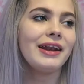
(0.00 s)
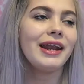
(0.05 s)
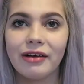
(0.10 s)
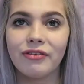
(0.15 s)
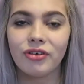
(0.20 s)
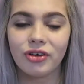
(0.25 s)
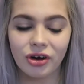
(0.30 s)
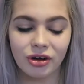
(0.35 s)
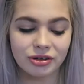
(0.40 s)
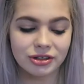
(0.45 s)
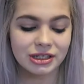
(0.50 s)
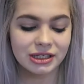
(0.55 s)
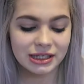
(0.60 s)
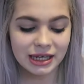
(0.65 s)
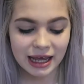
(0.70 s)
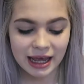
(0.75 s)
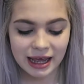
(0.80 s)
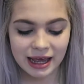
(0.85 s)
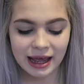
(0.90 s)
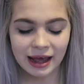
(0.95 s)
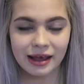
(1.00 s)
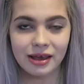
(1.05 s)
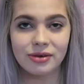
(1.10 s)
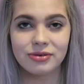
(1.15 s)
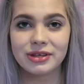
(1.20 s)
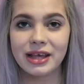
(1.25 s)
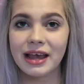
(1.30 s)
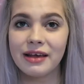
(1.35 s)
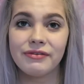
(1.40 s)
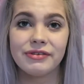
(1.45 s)
I've got it on today. I
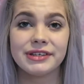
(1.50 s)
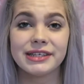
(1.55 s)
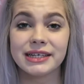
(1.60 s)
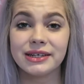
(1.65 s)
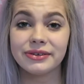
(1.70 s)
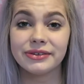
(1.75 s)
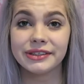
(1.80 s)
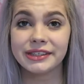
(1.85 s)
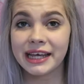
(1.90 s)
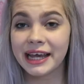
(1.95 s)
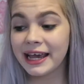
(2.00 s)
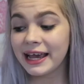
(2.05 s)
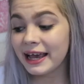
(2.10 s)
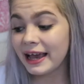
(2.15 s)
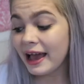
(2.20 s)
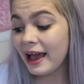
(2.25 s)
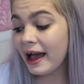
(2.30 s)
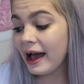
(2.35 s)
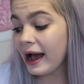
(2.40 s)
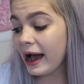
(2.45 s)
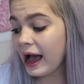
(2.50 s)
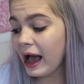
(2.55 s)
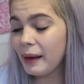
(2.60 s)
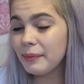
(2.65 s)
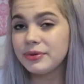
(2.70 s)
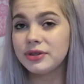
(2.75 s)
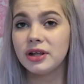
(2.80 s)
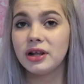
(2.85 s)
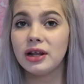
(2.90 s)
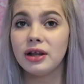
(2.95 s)
use it every single day.
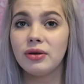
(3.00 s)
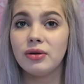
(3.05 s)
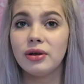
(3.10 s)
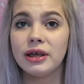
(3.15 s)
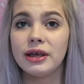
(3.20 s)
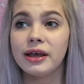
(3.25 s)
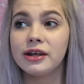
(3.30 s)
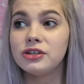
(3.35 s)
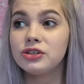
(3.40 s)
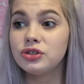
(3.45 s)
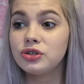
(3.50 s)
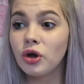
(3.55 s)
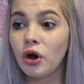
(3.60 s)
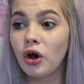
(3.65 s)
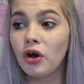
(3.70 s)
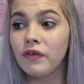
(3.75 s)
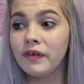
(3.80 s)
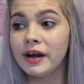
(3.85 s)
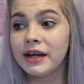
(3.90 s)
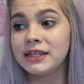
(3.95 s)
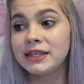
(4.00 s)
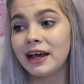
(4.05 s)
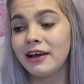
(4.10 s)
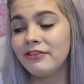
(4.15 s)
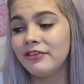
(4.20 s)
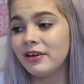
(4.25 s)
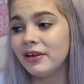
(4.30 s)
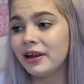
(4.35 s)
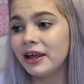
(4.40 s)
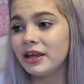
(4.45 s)
Absolutely adore it. I
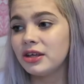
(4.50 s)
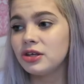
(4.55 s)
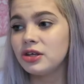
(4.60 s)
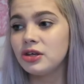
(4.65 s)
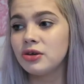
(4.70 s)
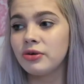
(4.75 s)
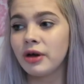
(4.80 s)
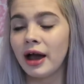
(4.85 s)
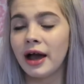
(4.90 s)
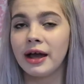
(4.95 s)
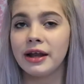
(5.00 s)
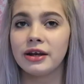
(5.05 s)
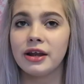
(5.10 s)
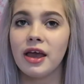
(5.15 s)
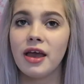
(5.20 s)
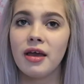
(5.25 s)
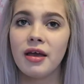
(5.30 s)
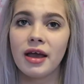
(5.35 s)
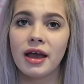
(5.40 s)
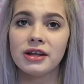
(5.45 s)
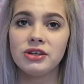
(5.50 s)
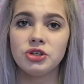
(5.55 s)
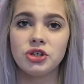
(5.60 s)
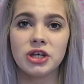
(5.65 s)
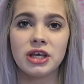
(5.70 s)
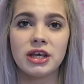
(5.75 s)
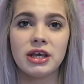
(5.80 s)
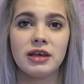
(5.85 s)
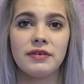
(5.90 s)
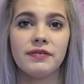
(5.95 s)
feel like you can
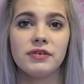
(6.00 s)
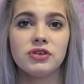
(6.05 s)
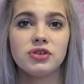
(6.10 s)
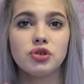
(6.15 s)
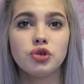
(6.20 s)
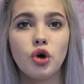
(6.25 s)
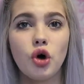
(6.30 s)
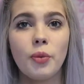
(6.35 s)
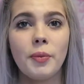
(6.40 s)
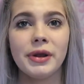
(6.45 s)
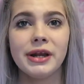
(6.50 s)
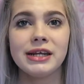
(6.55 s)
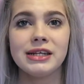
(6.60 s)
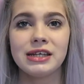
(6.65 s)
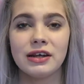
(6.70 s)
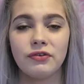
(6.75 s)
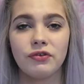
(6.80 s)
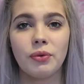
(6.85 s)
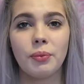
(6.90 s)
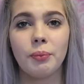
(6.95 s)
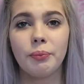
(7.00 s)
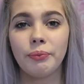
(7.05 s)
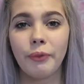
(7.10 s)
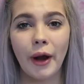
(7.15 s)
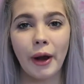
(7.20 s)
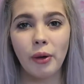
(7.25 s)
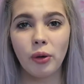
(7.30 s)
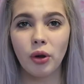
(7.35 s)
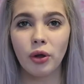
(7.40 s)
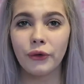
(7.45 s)
achieve so many different
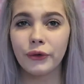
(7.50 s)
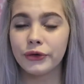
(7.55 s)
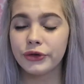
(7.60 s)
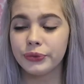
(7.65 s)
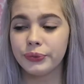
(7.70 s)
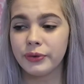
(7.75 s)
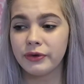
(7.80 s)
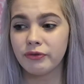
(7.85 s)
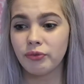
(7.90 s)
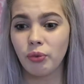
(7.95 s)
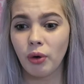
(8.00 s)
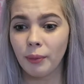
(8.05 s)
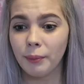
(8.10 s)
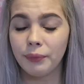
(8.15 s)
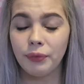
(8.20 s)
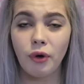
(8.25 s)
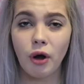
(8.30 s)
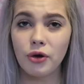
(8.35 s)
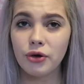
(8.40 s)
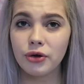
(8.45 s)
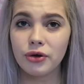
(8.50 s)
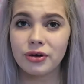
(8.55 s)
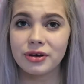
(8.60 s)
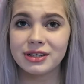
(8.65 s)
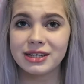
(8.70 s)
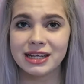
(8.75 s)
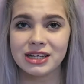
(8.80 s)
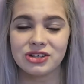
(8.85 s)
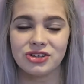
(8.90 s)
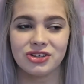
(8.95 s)
brow looks with one
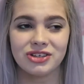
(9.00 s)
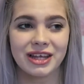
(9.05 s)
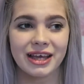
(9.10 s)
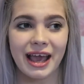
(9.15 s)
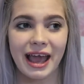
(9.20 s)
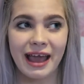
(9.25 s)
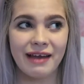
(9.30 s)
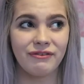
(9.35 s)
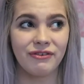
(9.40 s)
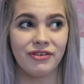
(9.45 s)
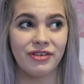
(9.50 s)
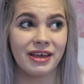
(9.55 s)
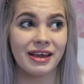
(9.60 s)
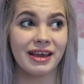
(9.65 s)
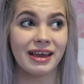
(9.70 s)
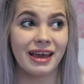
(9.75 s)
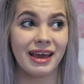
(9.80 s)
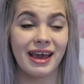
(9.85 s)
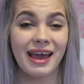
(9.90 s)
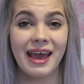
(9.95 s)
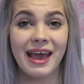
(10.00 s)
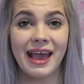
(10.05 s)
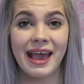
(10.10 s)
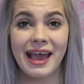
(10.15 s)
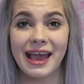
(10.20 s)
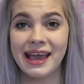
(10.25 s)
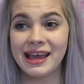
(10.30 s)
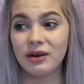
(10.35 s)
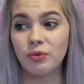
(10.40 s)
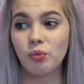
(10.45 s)
product. It's just like everything
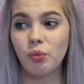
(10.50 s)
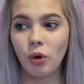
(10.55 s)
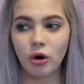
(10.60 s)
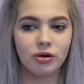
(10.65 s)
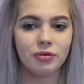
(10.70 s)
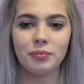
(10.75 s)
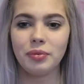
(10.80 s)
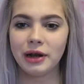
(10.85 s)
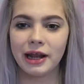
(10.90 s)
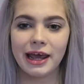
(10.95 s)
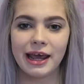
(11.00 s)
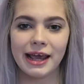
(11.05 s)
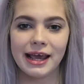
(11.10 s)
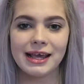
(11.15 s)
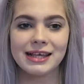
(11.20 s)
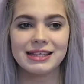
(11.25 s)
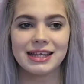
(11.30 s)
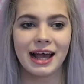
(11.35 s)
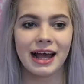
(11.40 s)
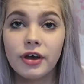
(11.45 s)
in one place.